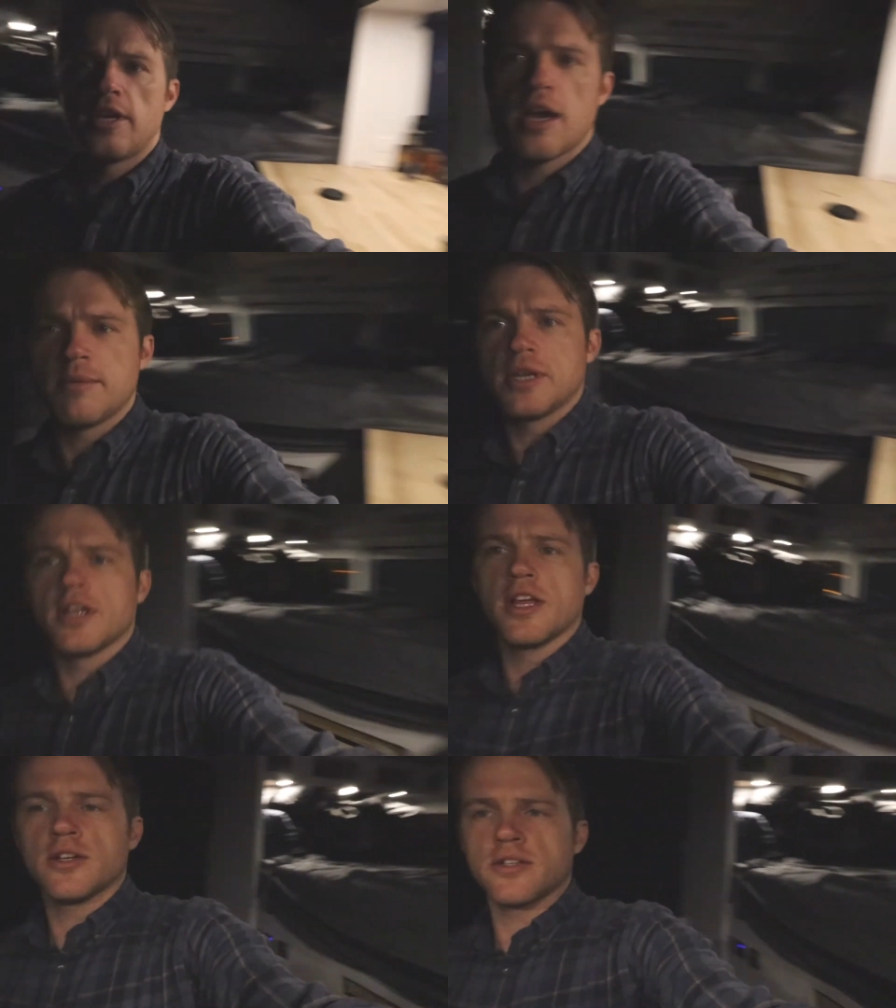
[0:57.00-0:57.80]
I mean,
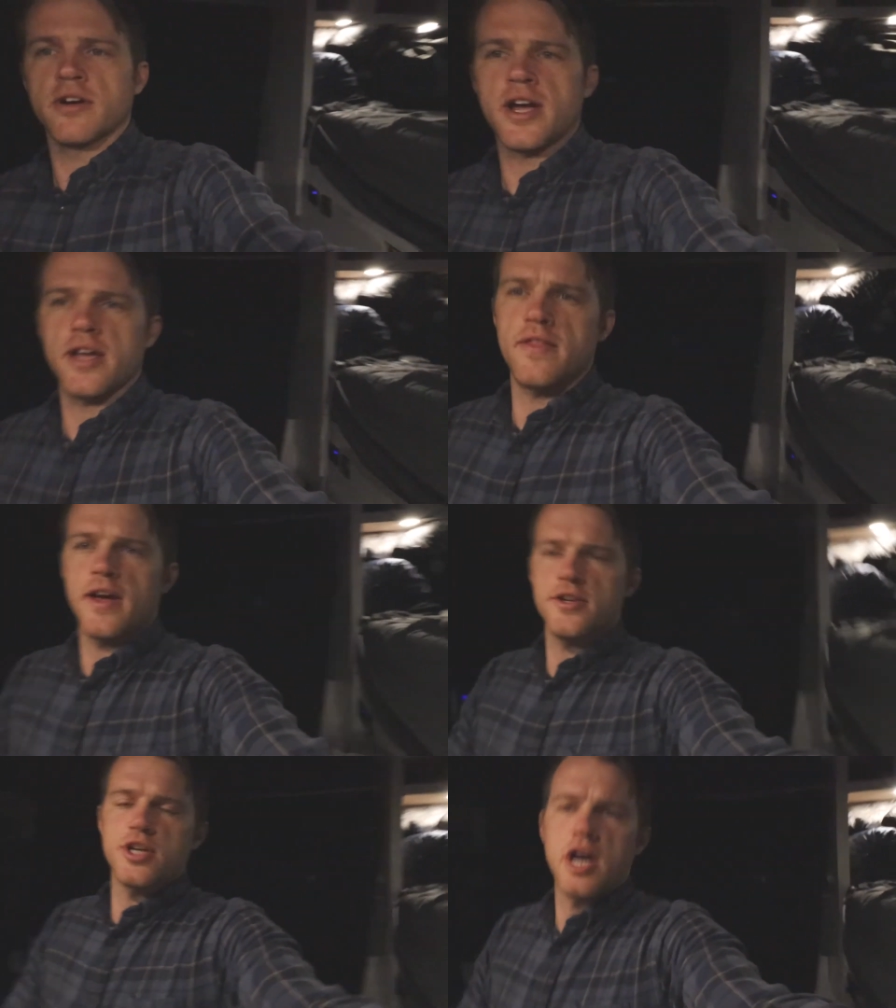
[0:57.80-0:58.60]
it looked alright in
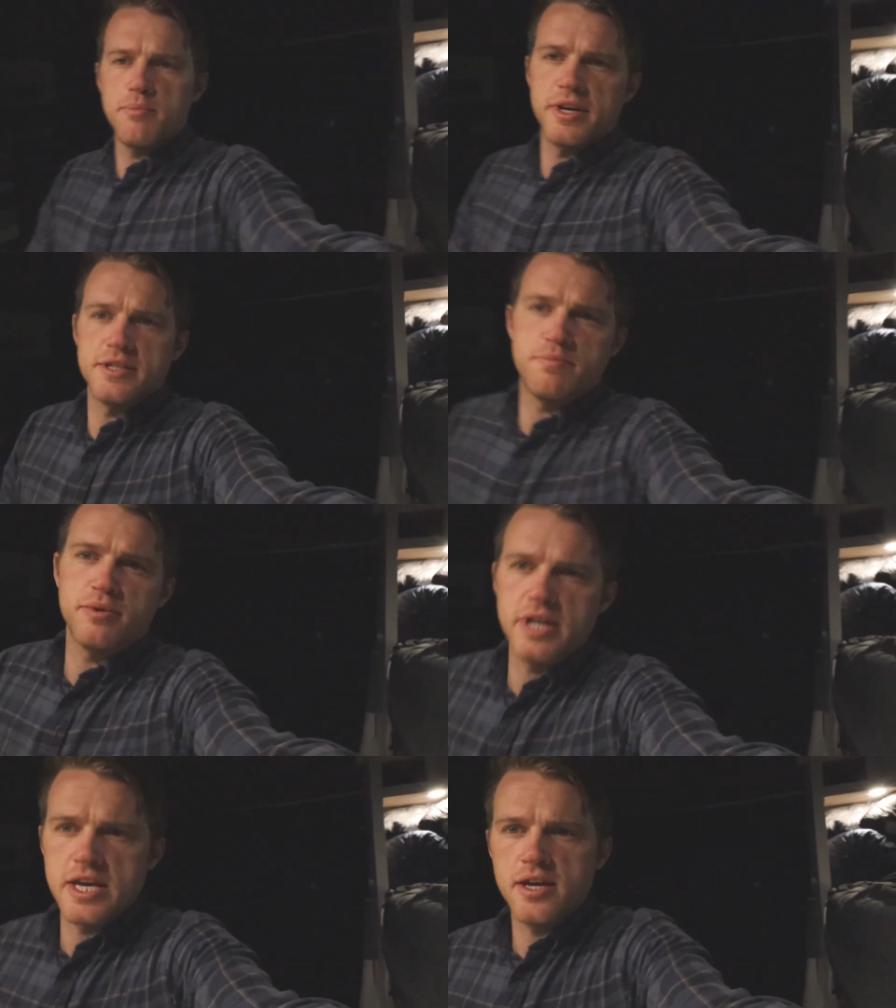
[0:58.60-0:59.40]
that shot, but it's
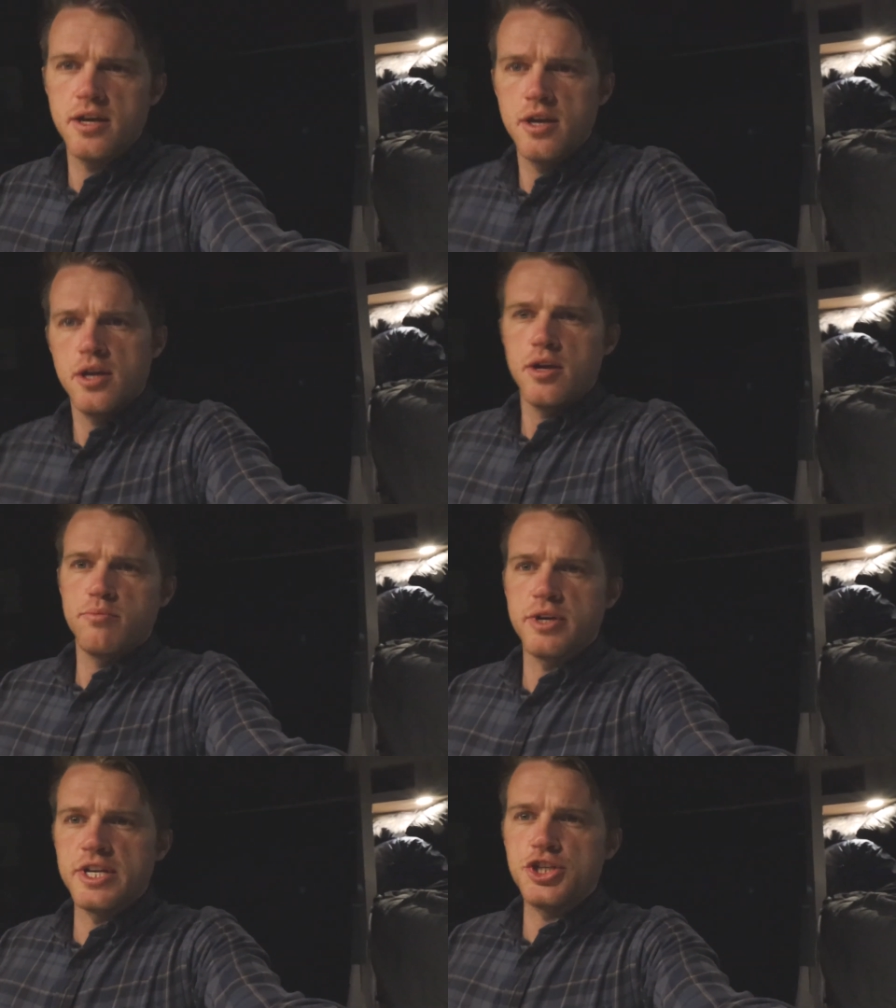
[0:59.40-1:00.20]
pretty
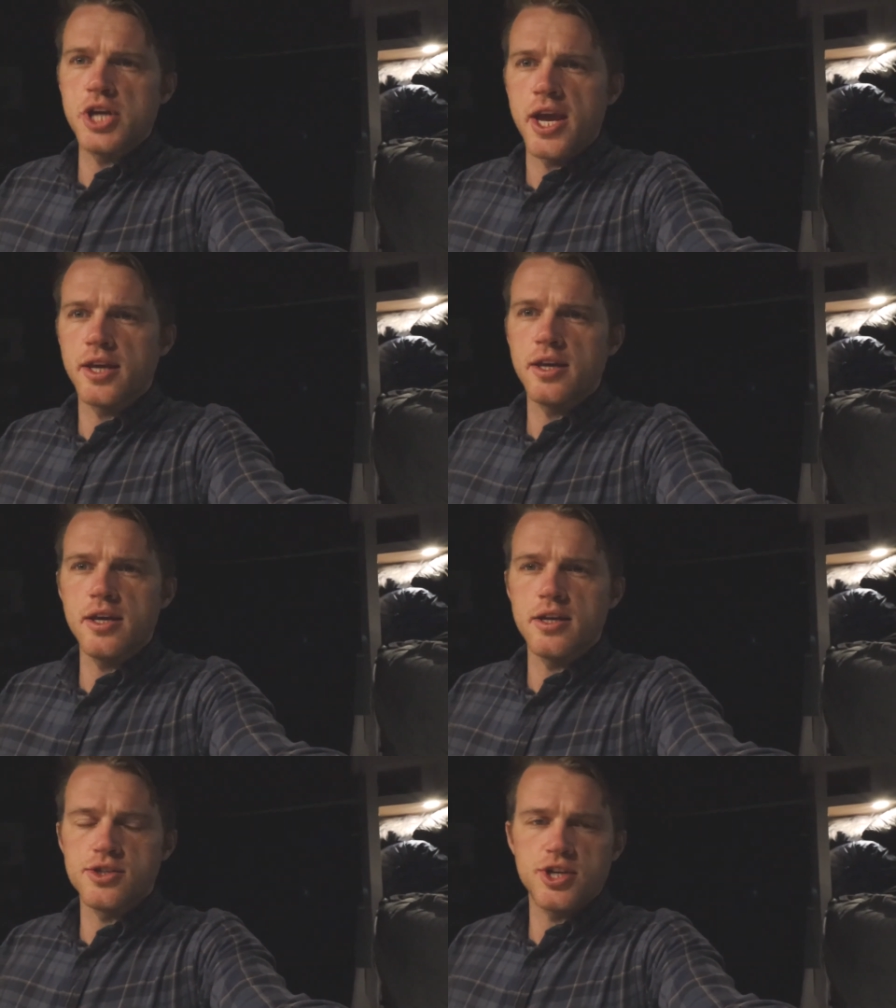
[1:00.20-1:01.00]
janky
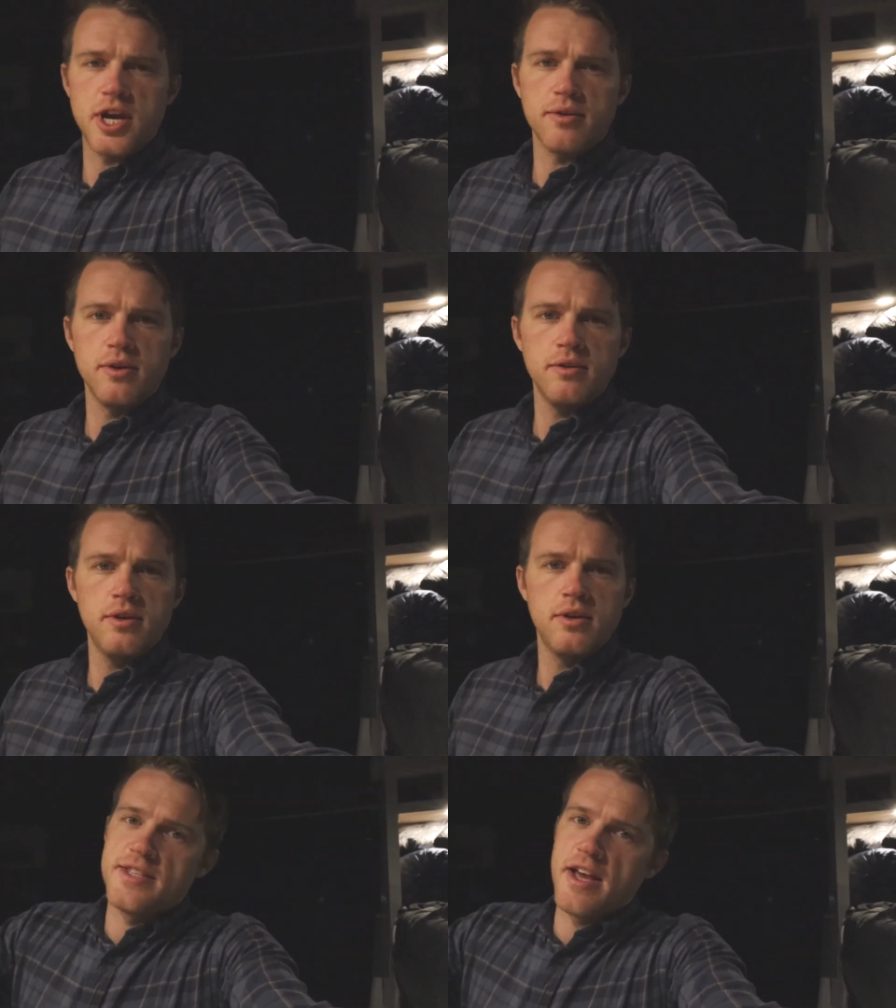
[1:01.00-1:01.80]
in general.
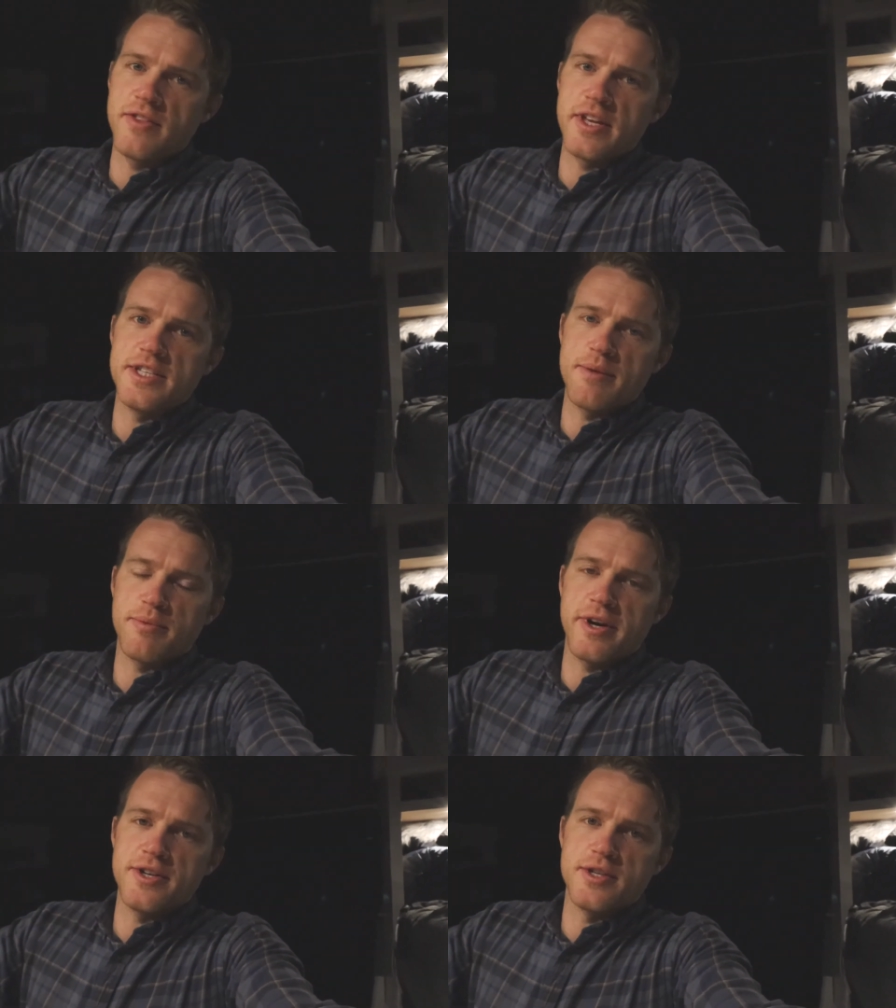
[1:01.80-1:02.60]
Definitely a
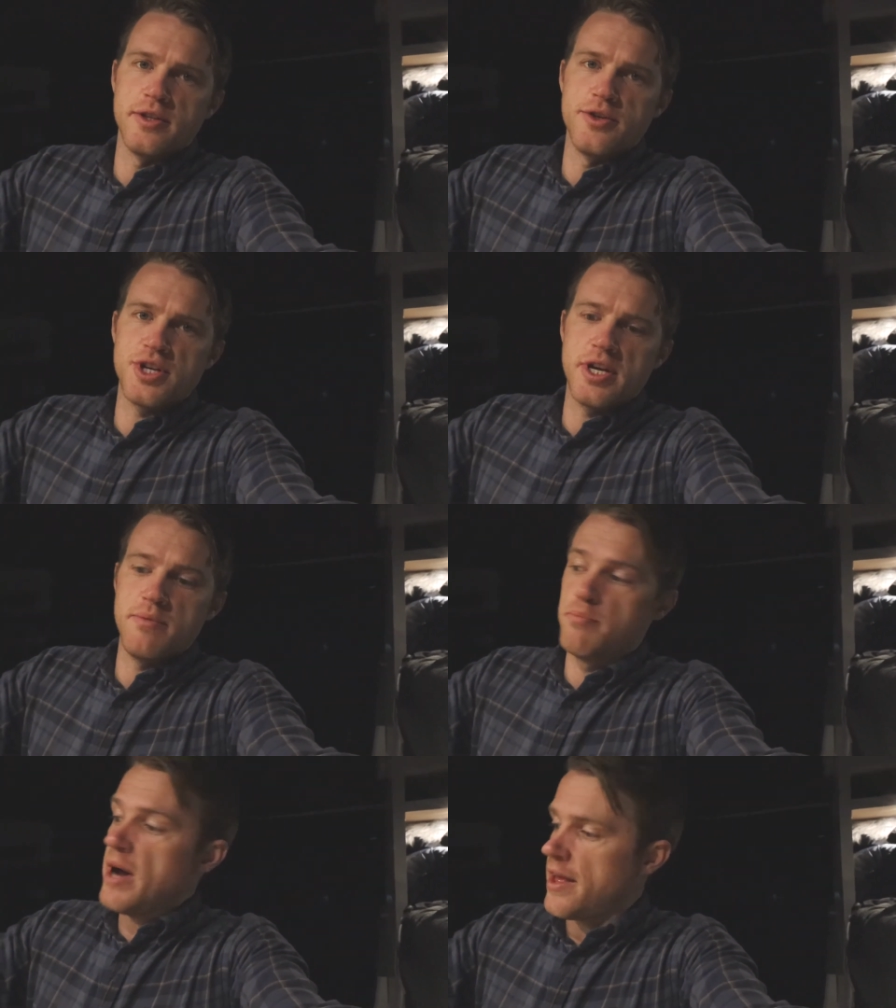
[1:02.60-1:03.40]
temporary solution,
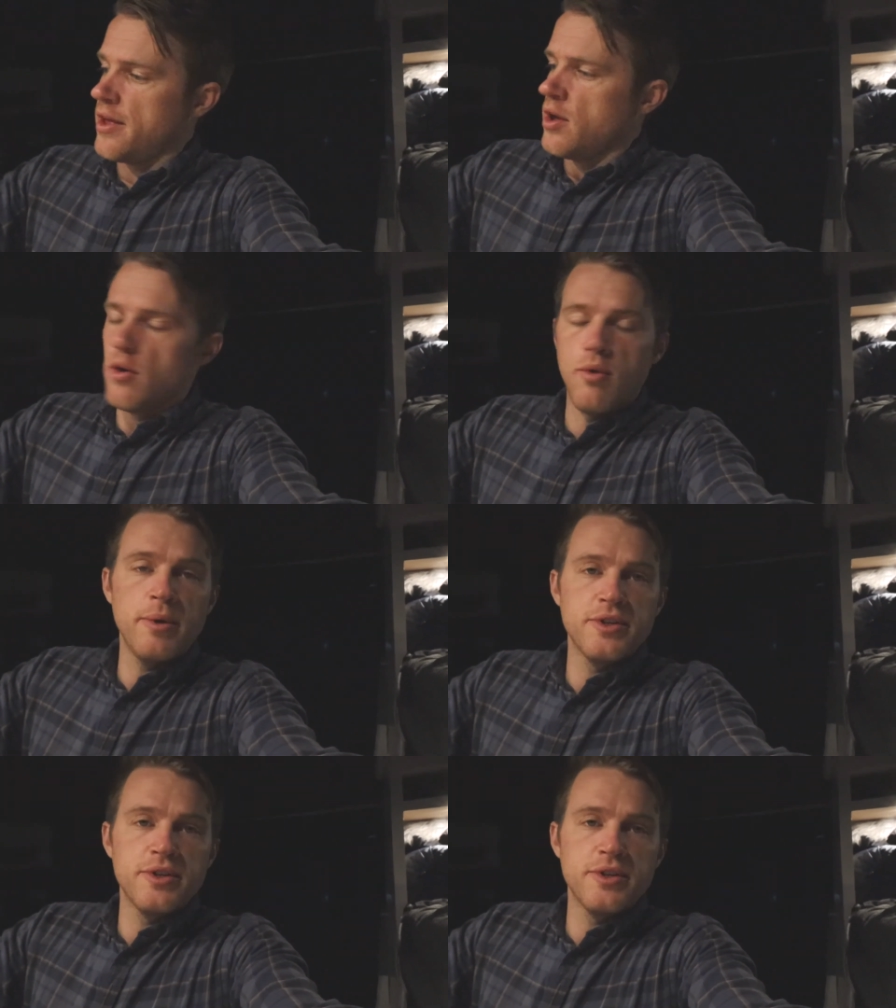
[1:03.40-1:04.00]
but Walmart